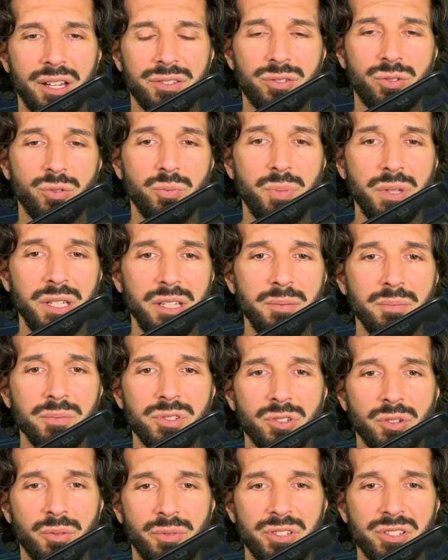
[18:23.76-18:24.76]
to Beam.
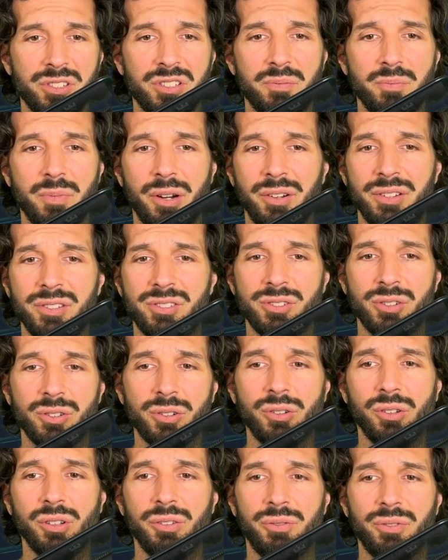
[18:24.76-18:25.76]
So this is Merit Circle.